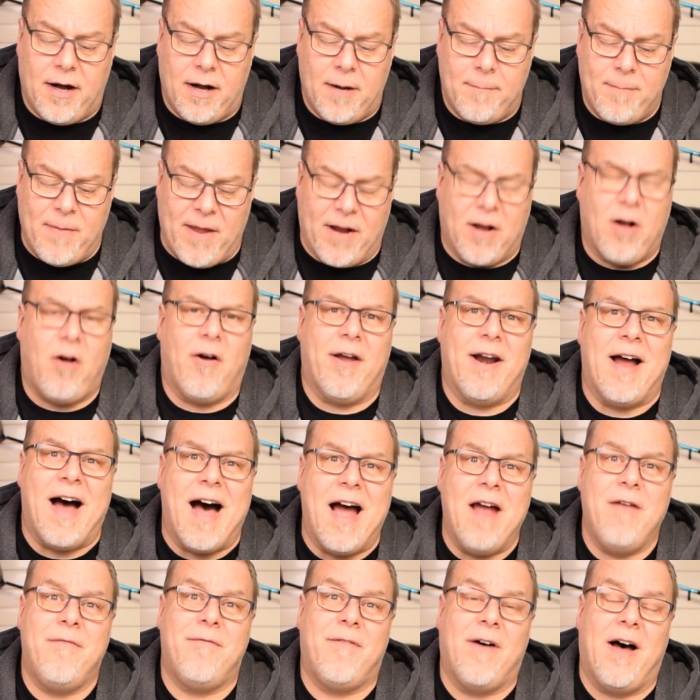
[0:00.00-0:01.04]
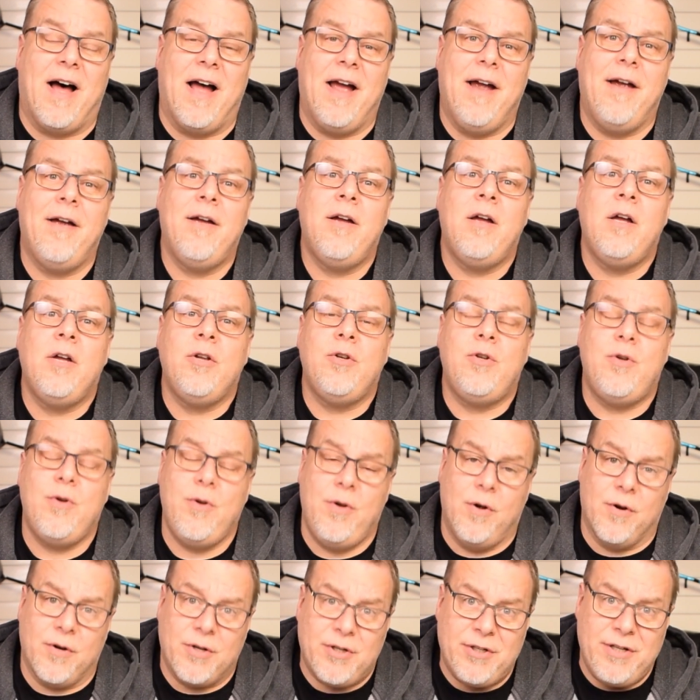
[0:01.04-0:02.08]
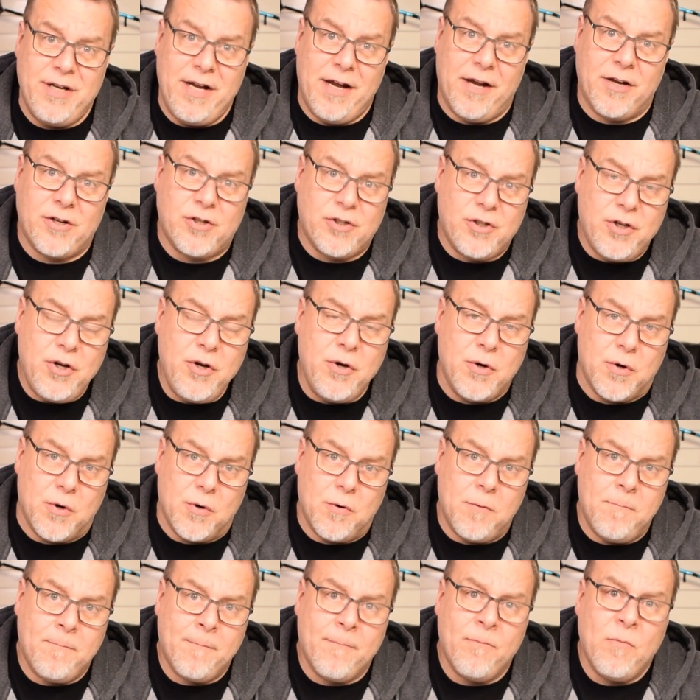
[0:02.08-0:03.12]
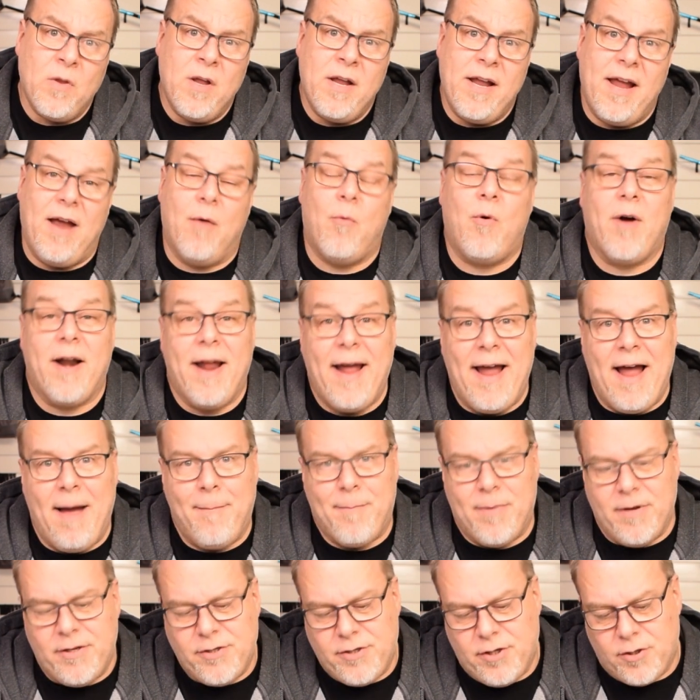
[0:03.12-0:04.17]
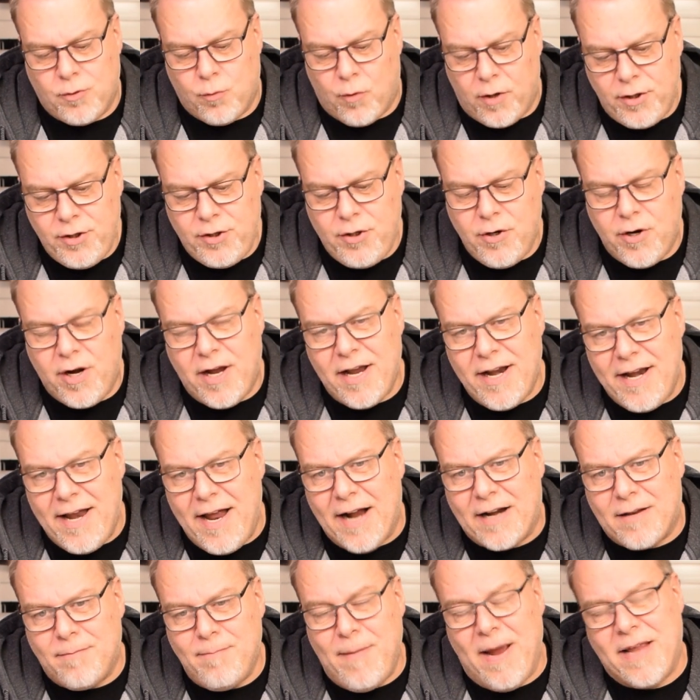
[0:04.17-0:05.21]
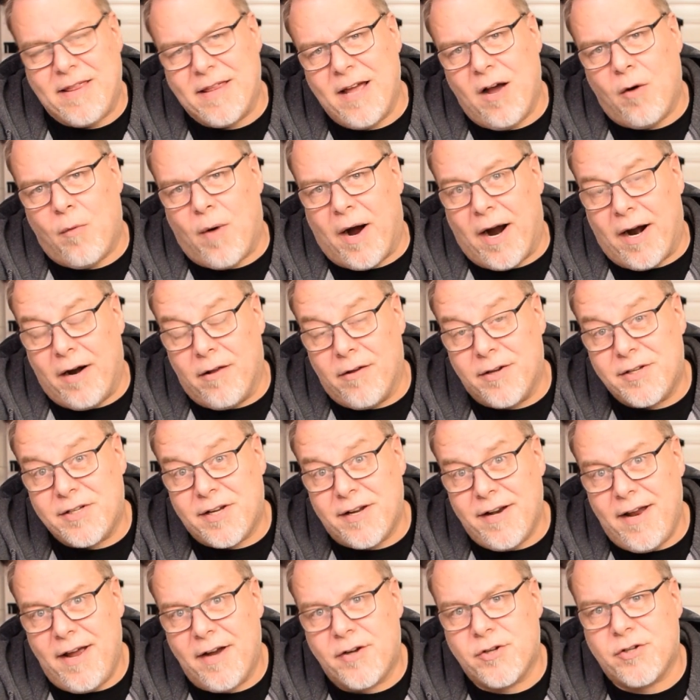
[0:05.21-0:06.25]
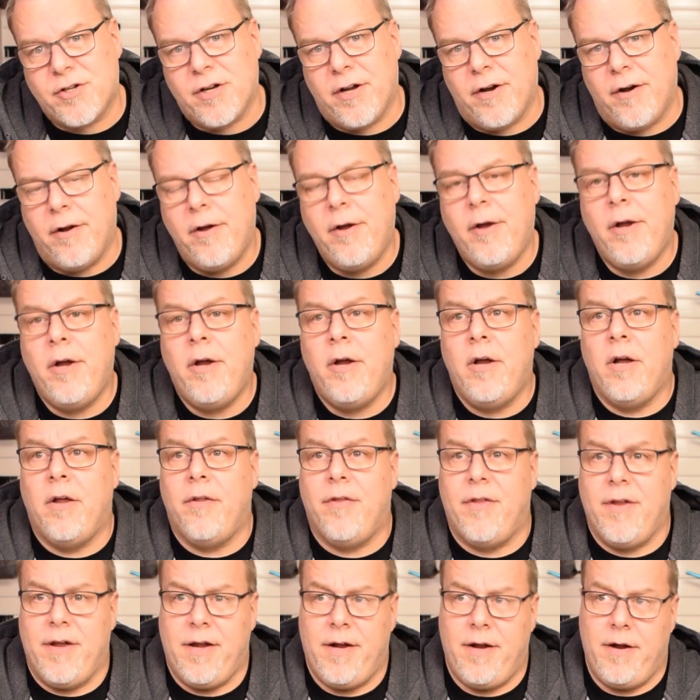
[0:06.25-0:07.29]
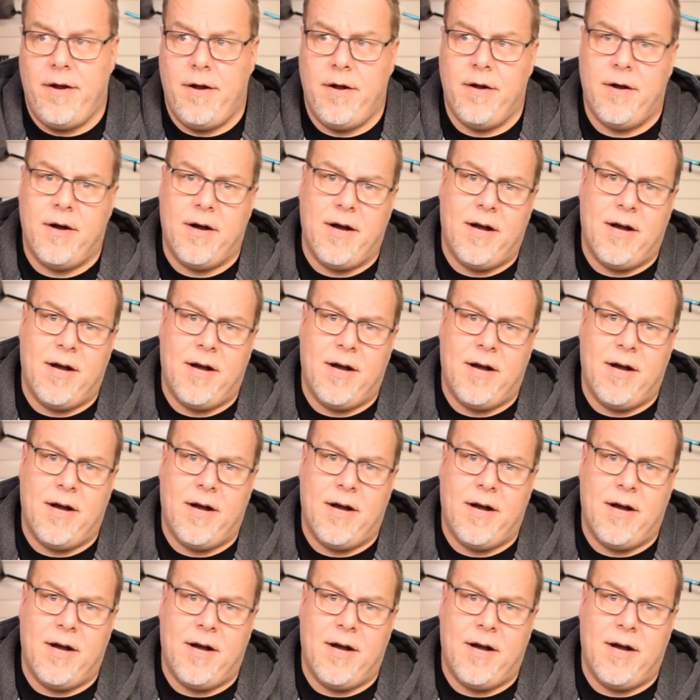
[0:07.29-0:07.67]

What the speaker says: they call it iFi, to your CS2. And what happens is once you make that wireless connection, the